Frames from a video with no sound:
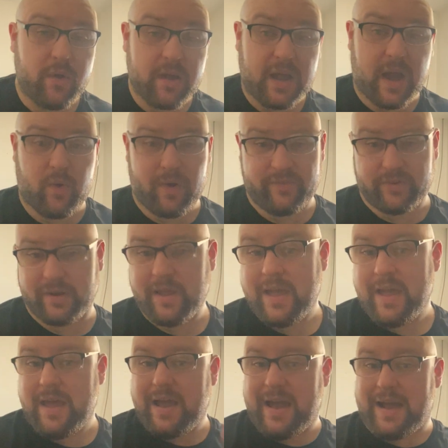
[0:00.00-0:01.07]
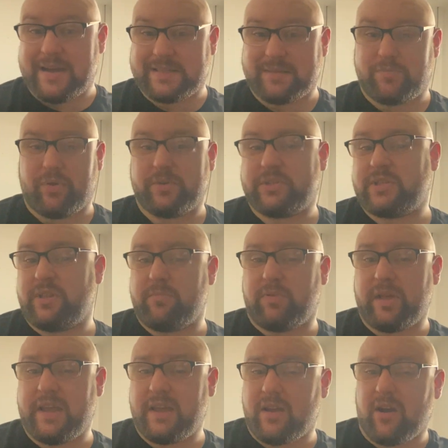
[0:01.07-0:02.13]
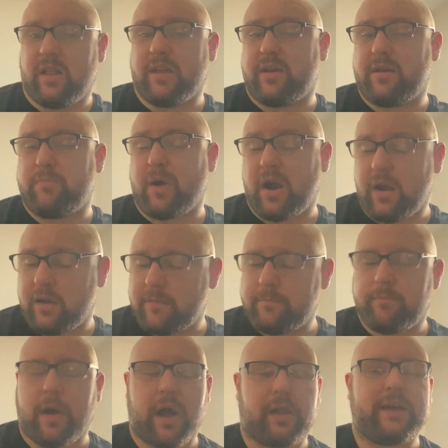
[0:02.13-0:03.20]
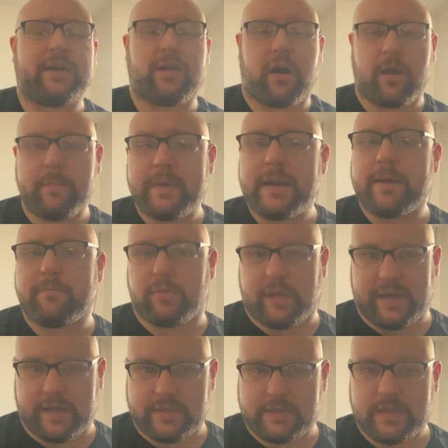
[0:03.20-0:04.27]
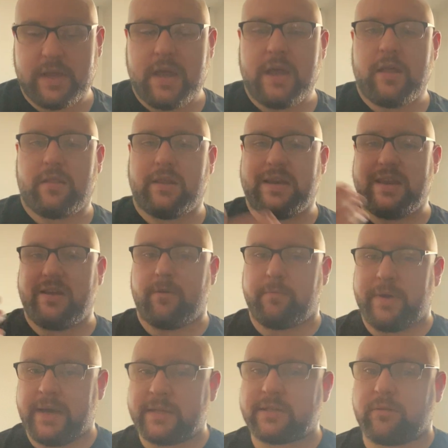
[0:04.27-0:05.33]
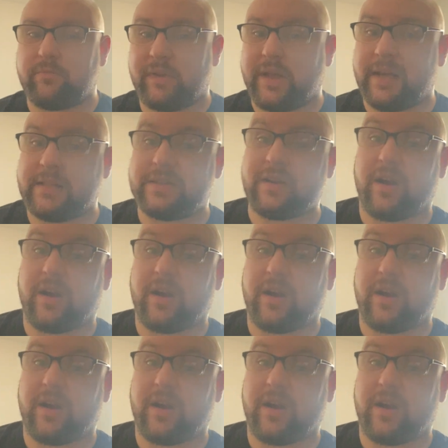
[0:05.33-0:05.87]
However, as opposed to the plain polycarbonate blades, the NeoPixel blades